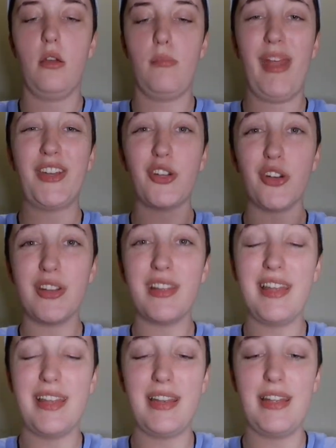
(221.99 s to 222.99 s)
Make sure
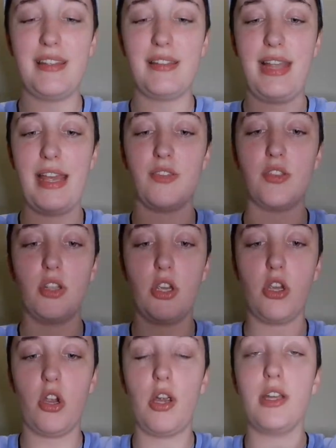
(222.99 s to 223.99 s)
it is as
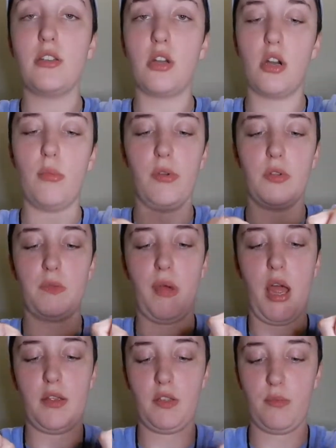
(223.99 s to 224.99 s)
secure and durable as
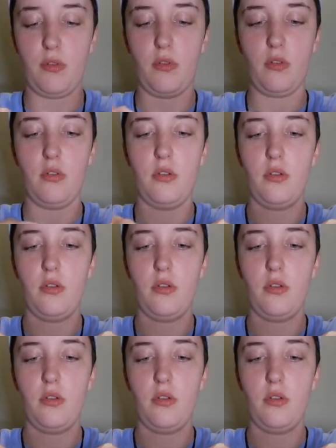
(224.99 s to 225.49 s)
possible,